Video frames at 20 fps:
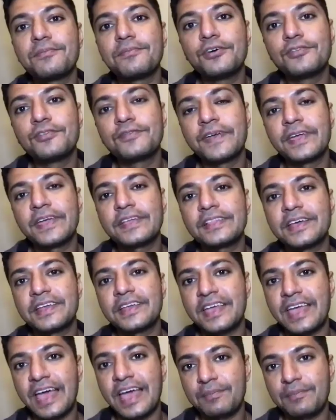moving
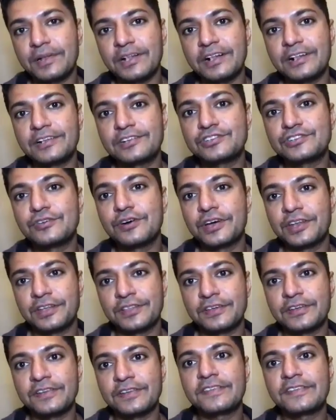their capital to
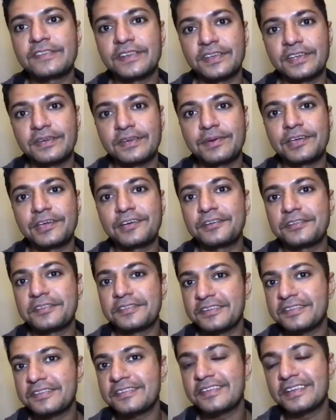another city because
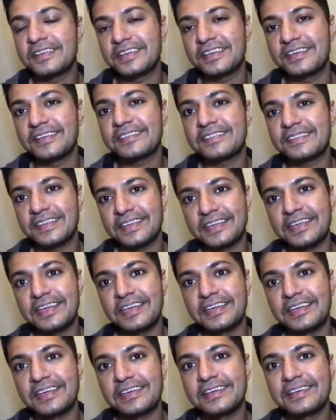the city is
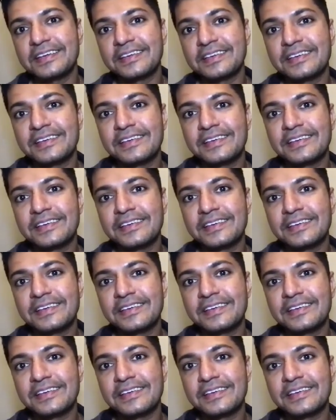sinking.